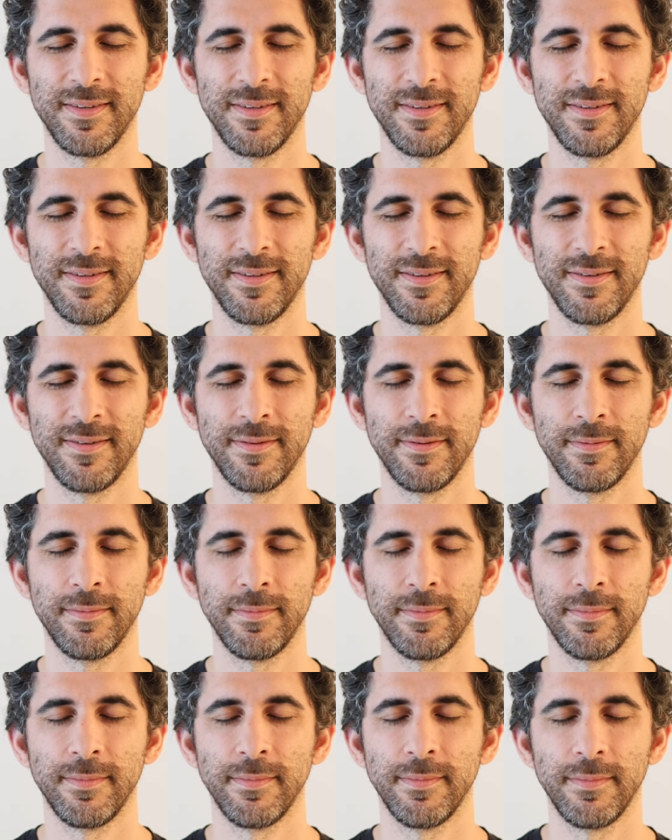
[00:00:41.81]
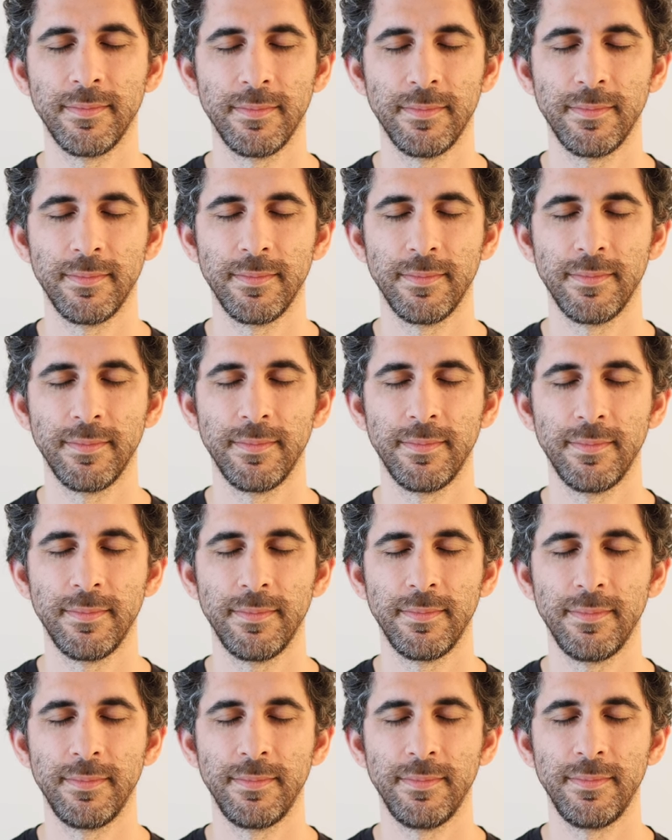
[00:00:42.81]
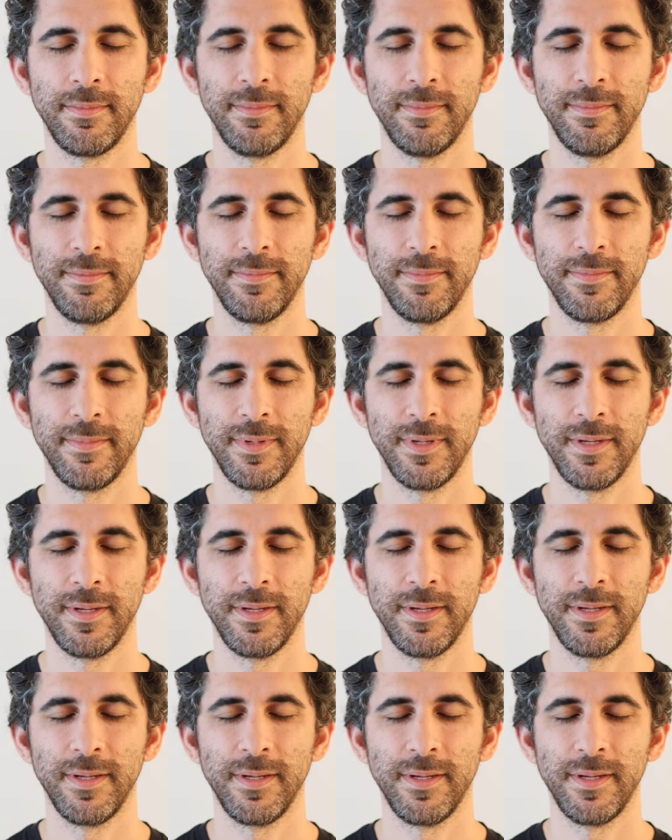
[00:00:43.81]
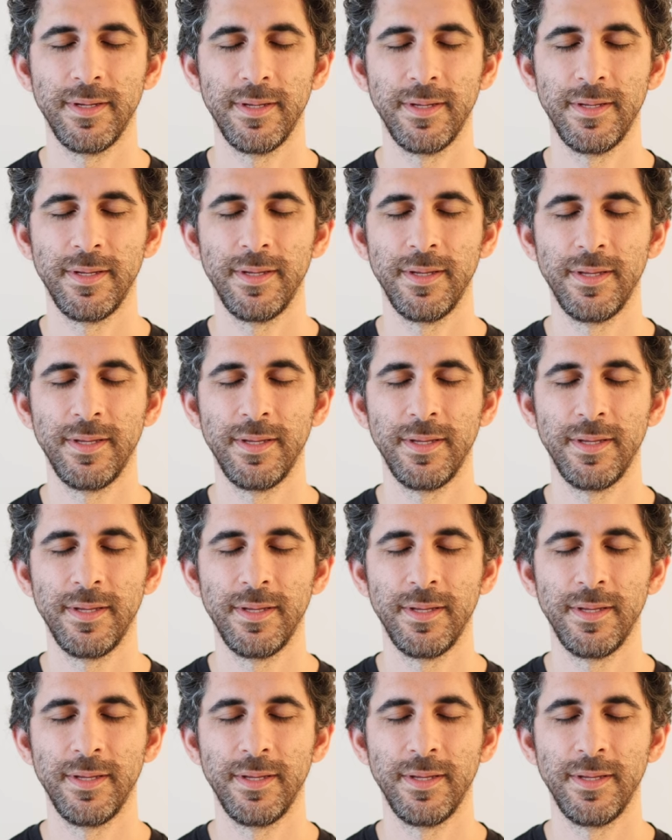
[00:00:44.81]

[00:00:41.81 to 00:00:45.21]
Nothing is said.